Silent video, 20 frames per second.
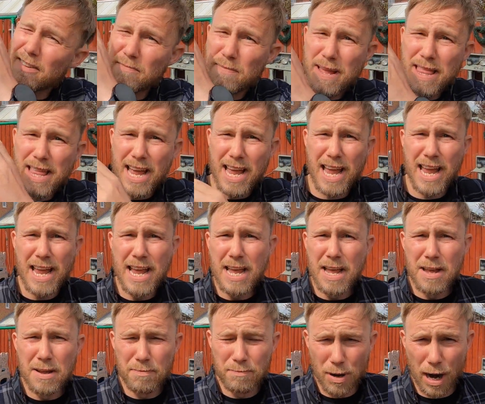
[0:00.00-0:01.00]
of me there,
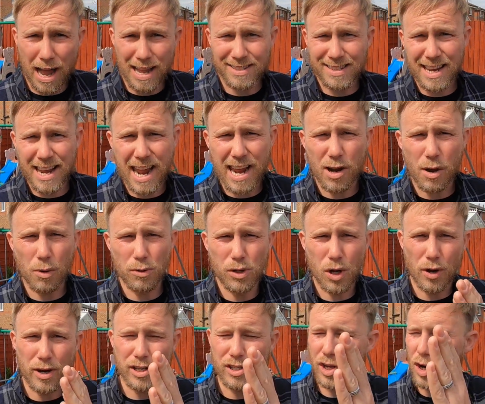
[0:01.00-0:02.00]
but as the day goes
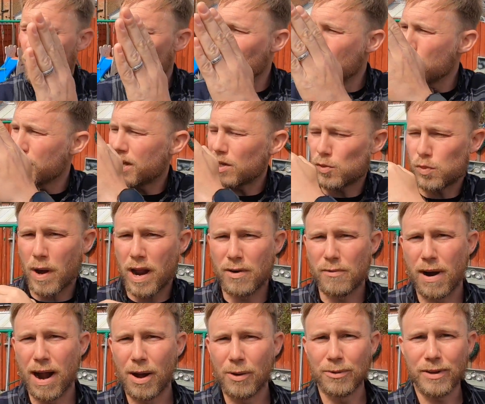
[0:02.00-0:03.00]
on, it's going to work its way
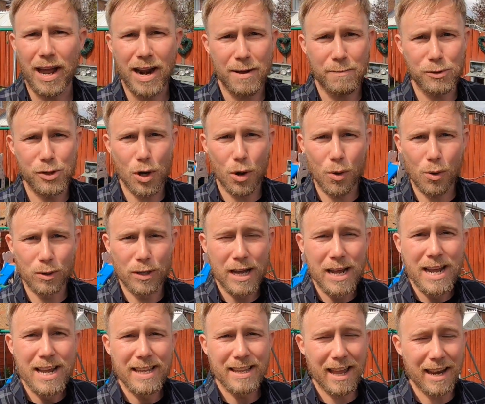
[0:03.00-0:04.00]
around, and I'm told
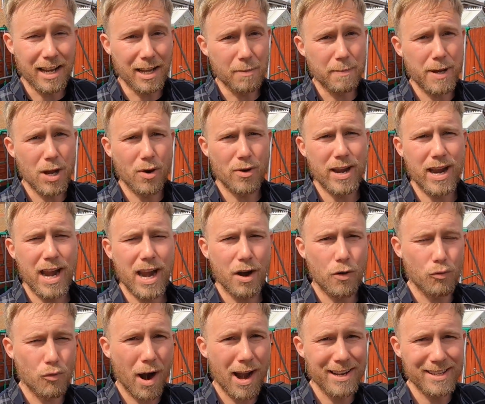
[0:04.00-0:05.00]
that it'll be on here
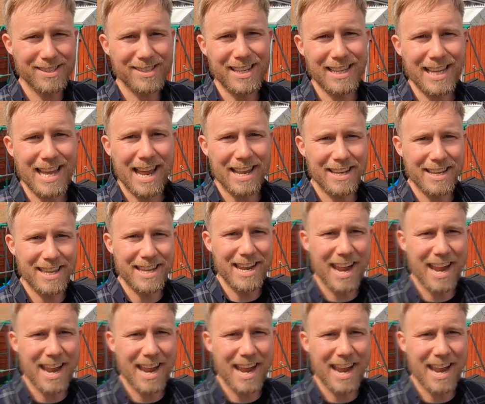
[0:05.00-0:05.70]
right until the end of the